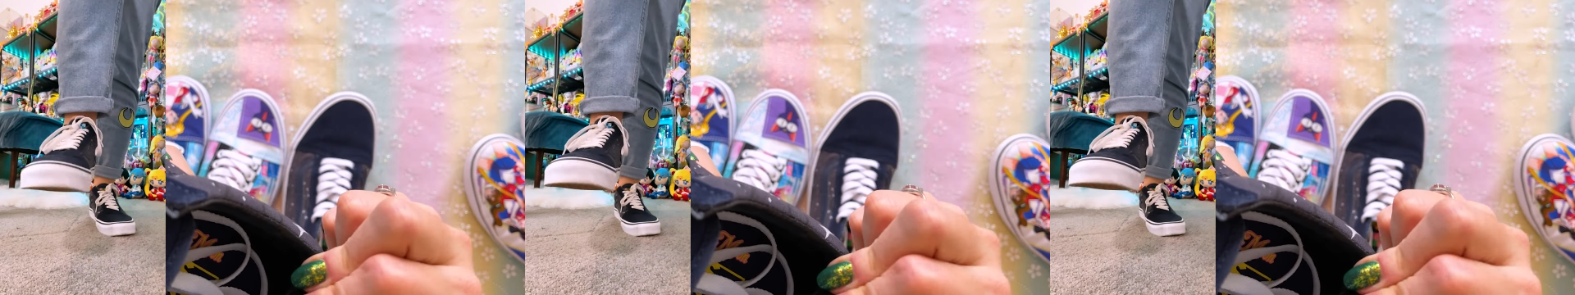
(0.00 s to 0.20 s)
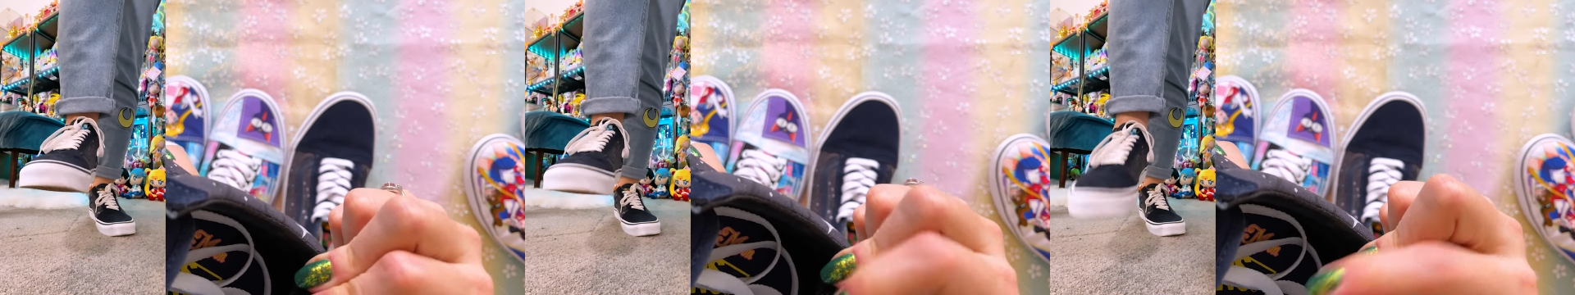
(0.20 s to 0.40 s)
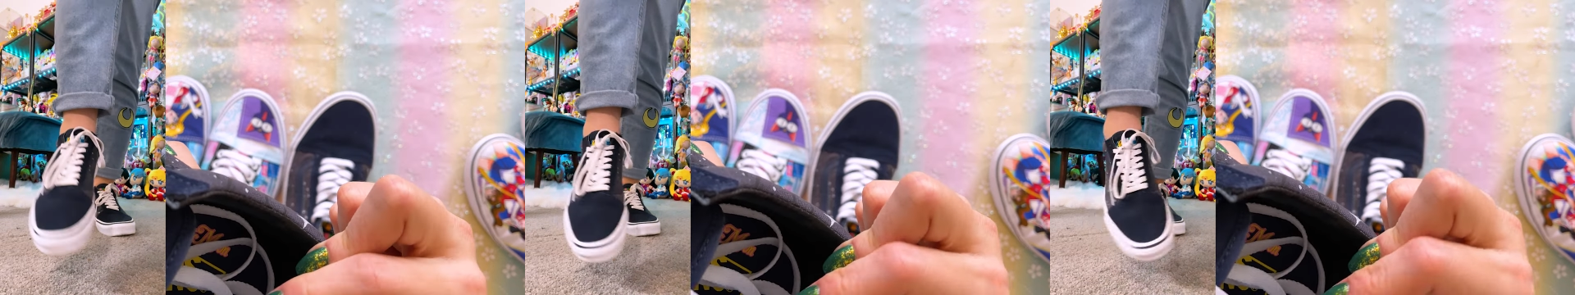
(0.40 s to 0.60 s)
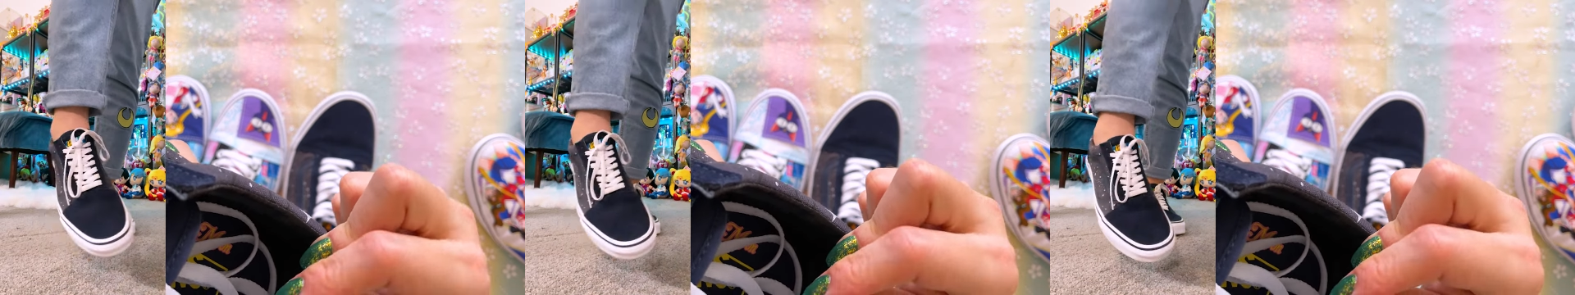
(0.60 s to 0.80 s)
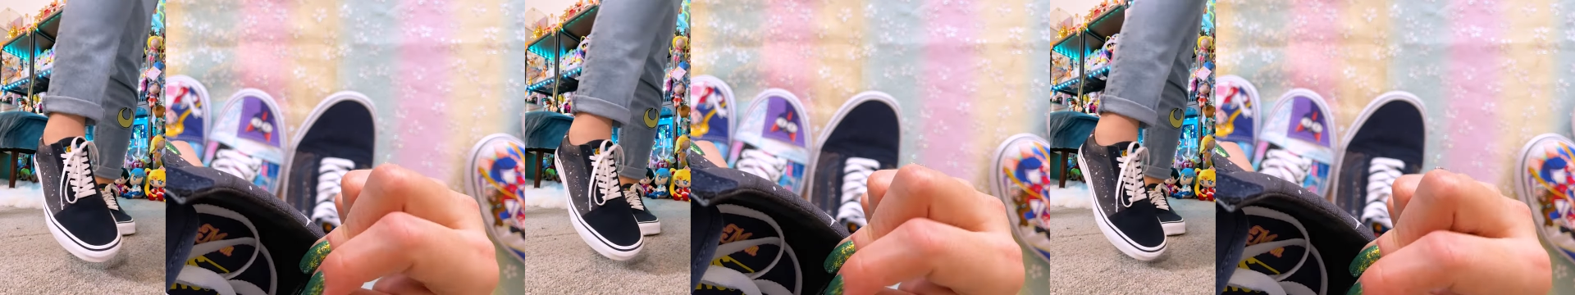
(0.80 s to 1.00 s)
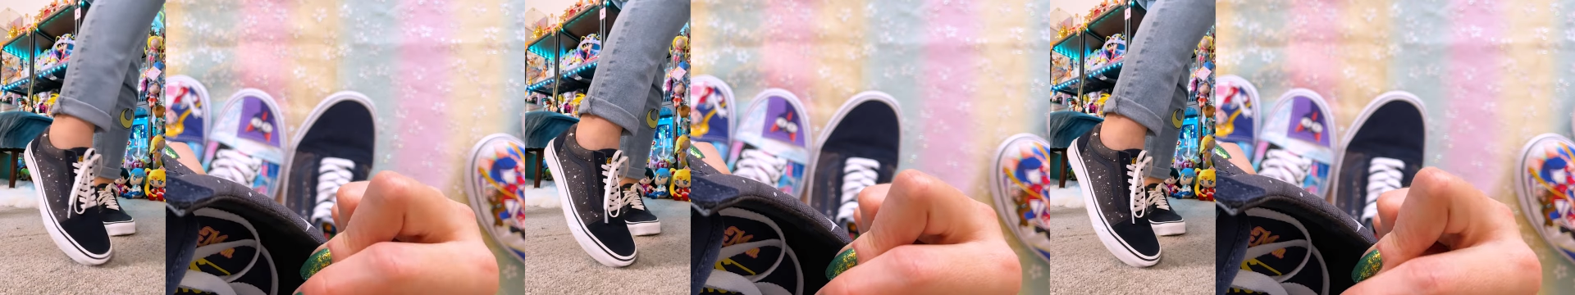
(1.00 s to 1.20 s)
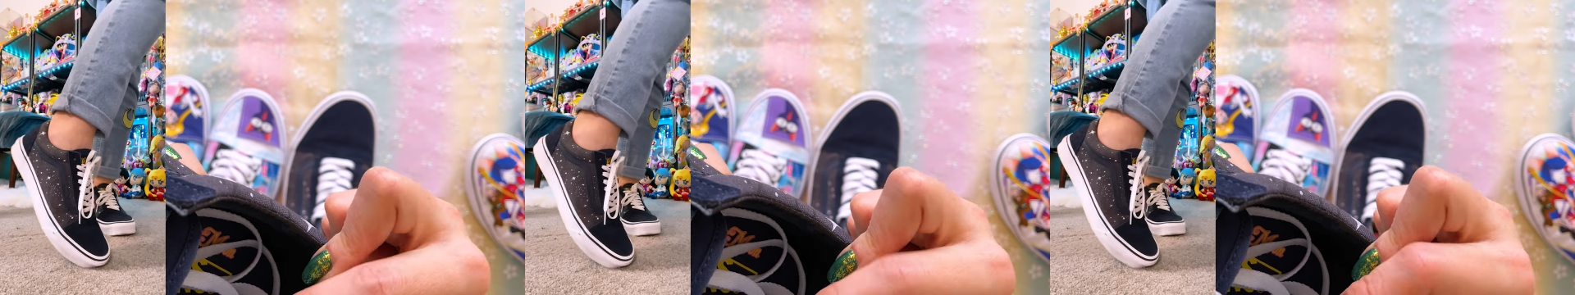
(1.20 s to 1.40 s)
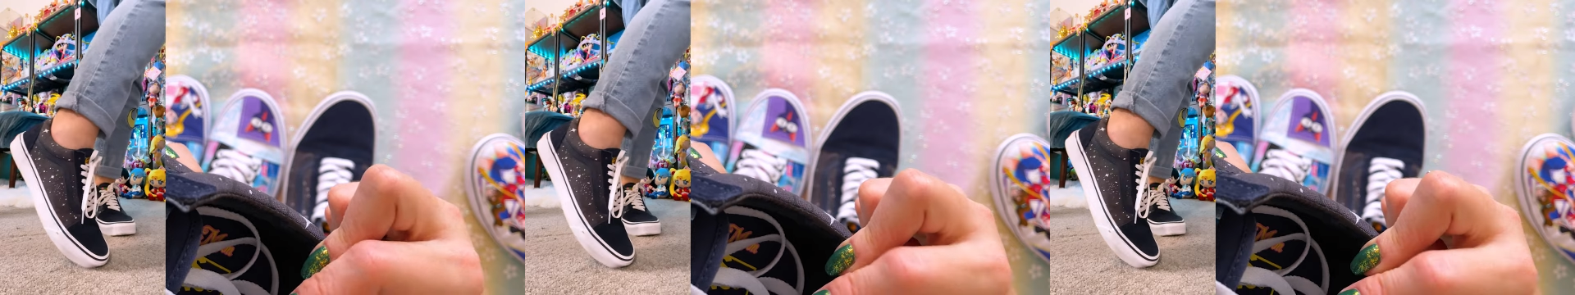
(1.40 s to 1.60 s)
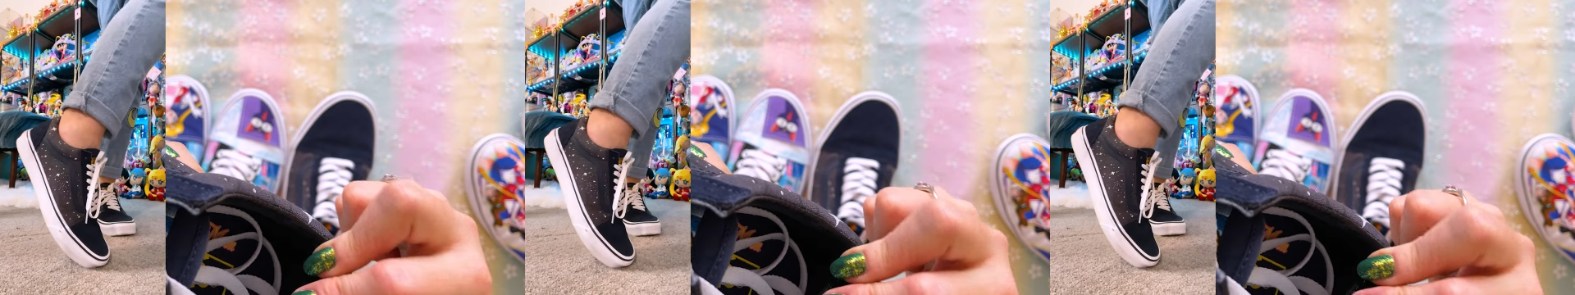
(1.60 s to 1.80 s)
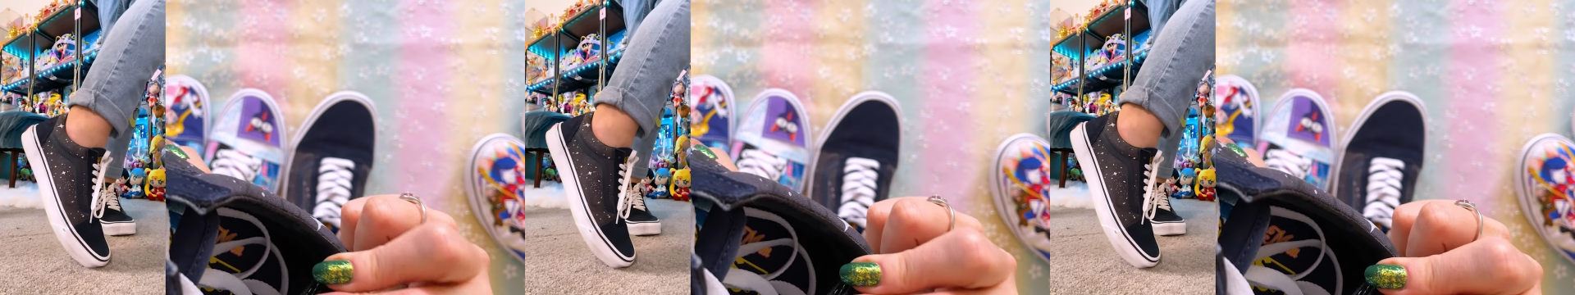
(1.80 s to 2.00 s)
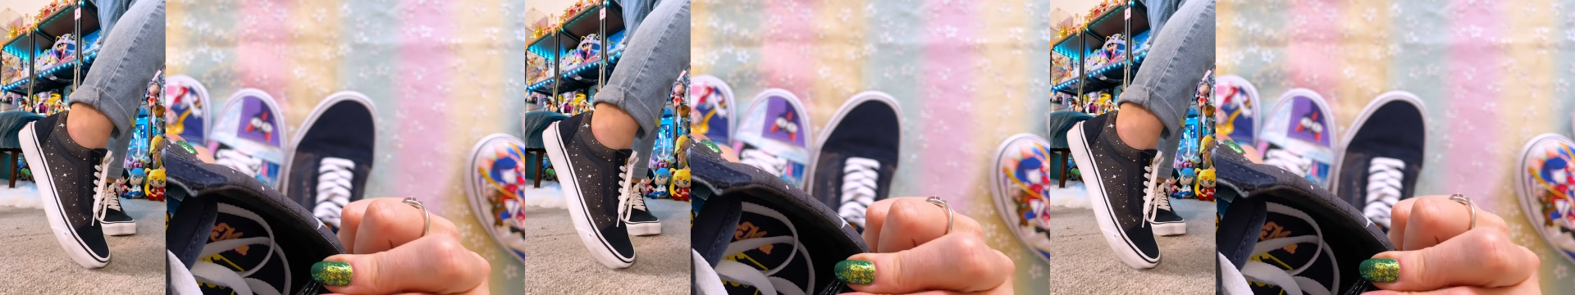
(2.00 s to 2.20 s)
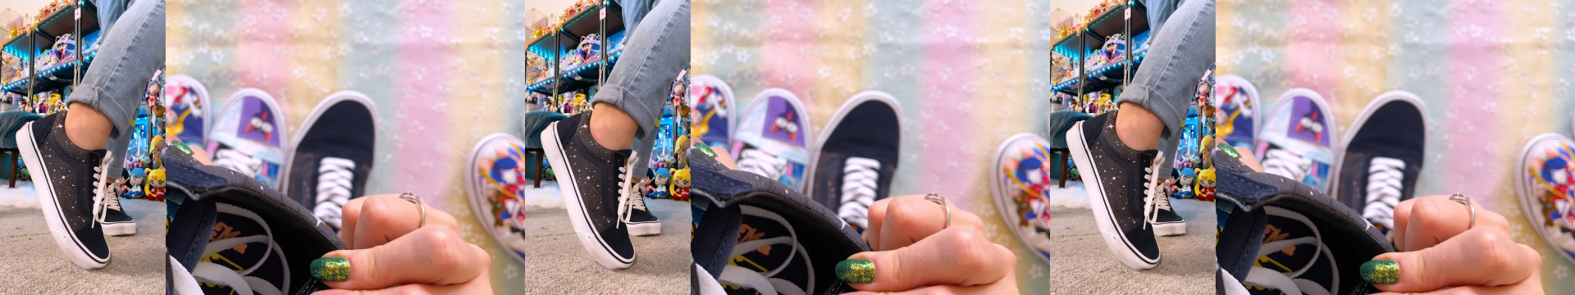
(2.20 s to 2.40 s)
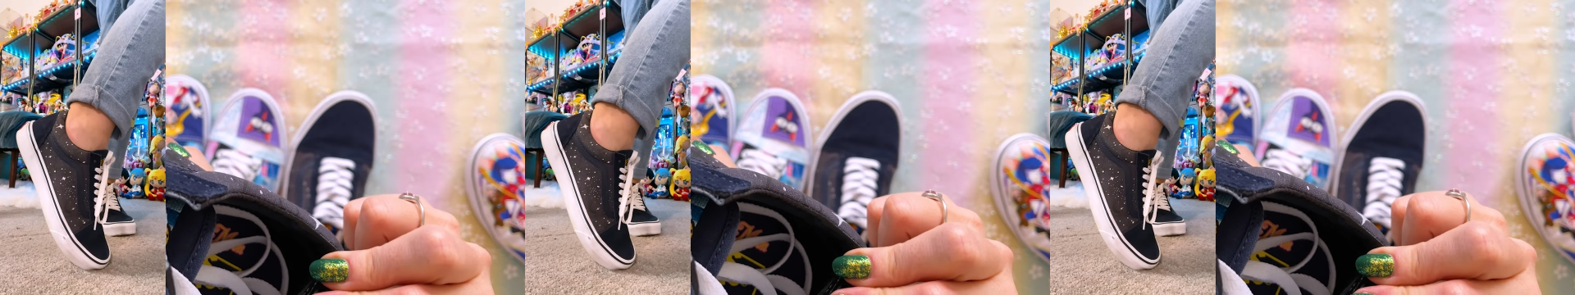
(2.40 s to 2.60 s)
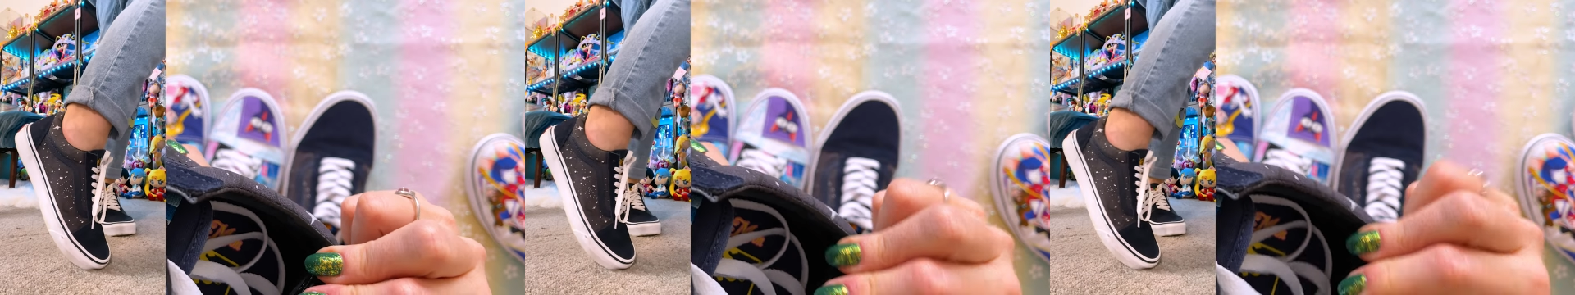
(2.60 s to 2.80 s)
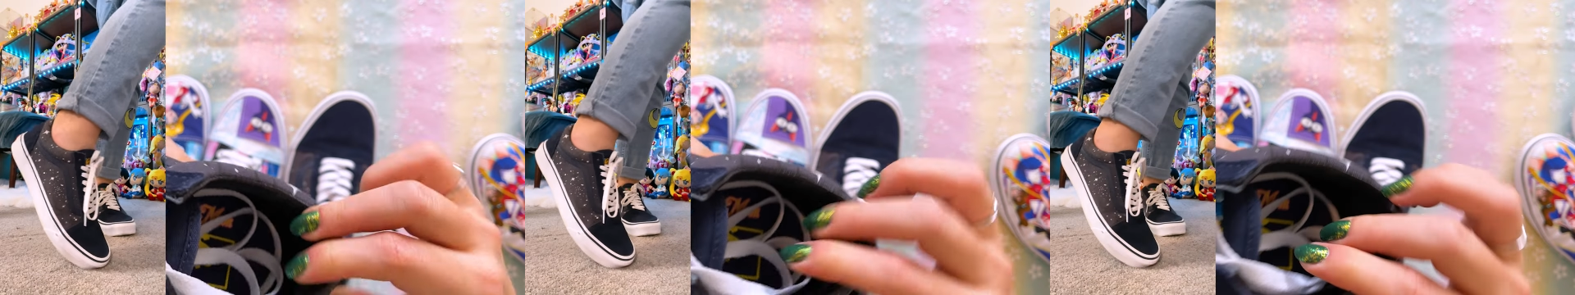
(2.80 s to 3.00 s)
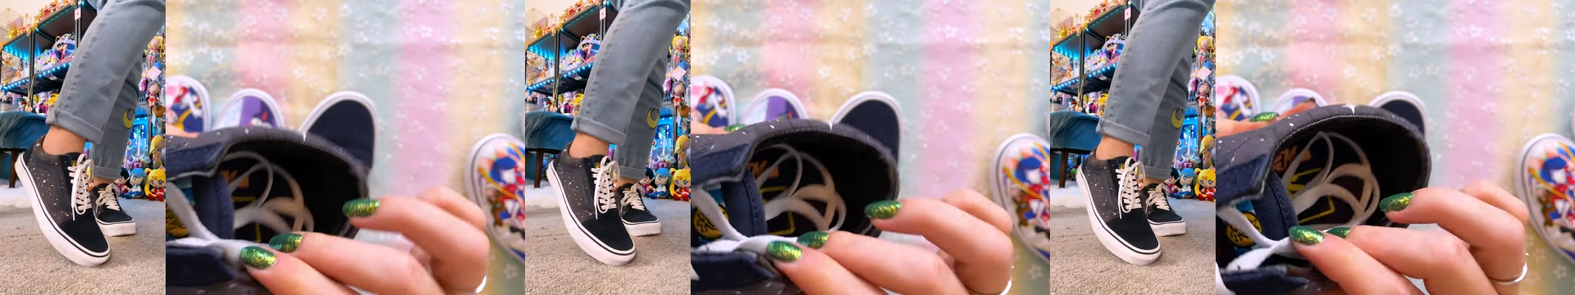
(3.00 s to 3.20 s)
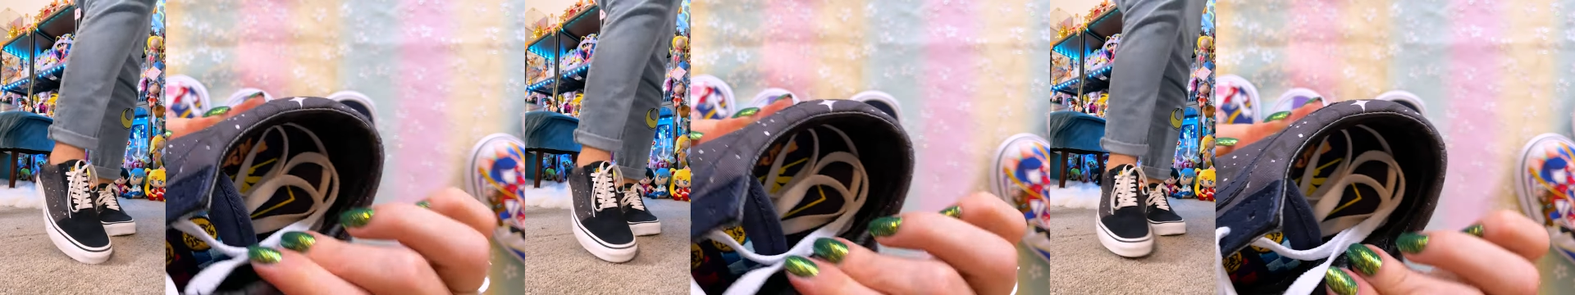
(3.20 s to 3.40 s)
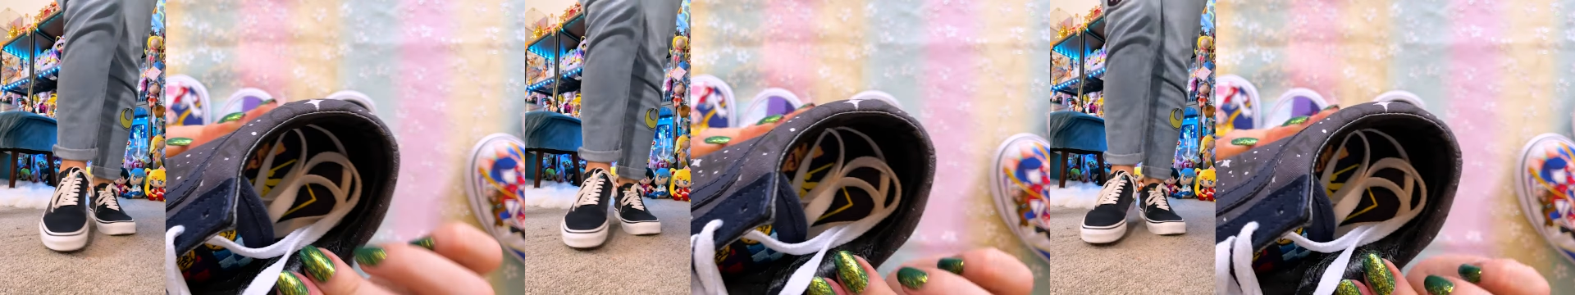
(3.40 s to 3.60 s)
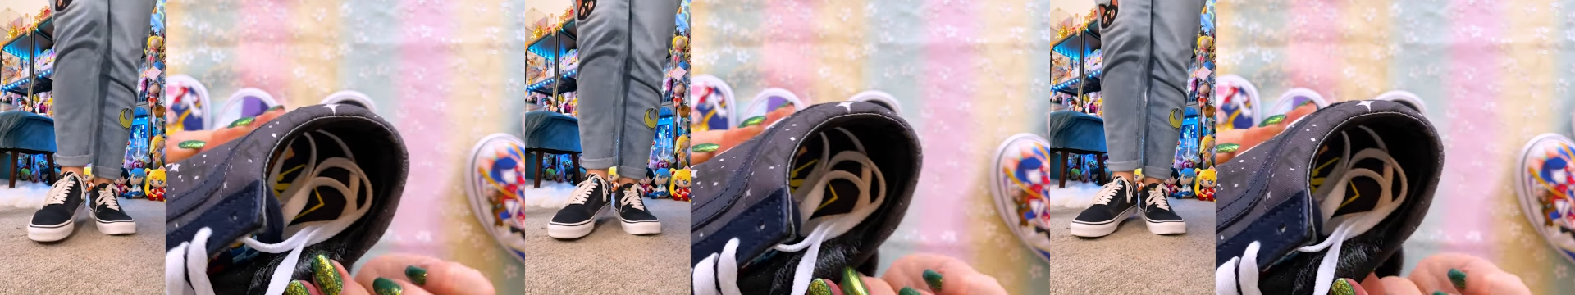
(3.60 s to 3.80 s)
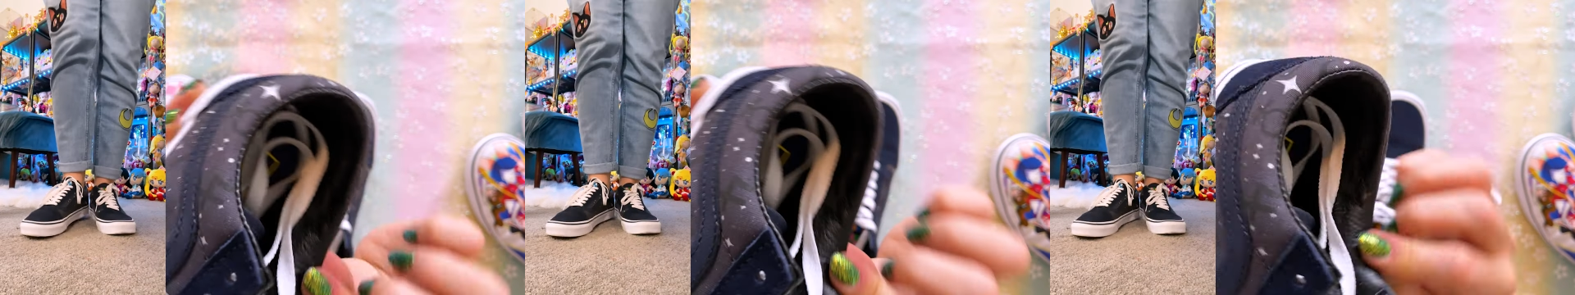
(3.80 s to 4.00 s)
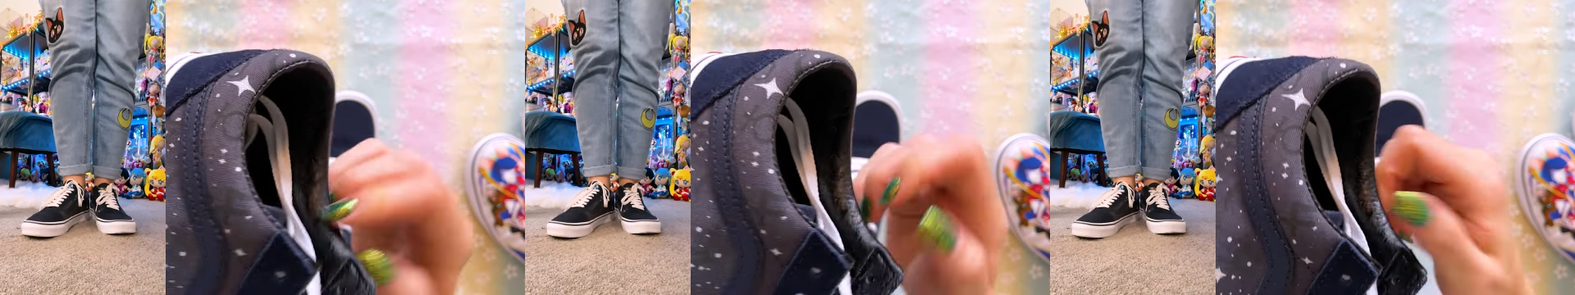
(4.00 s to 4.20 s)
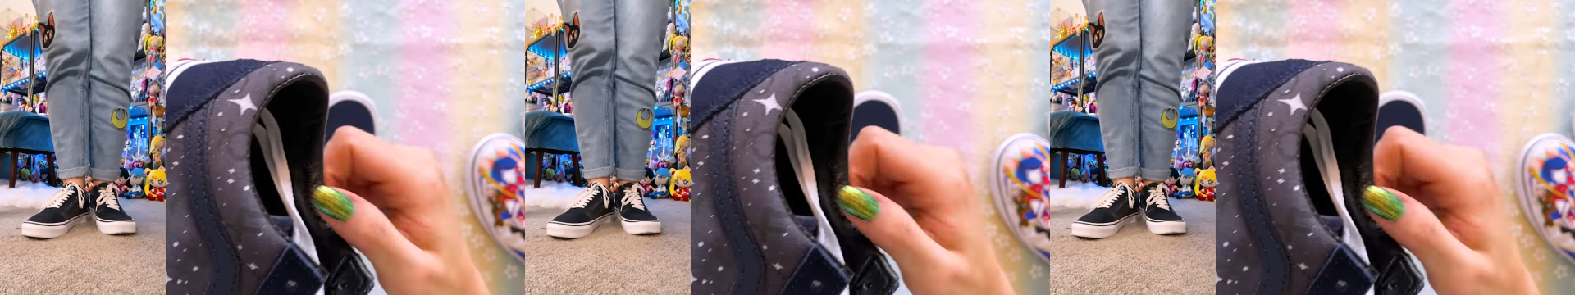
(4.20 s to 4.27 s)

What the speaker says: [unreadable: no face in view]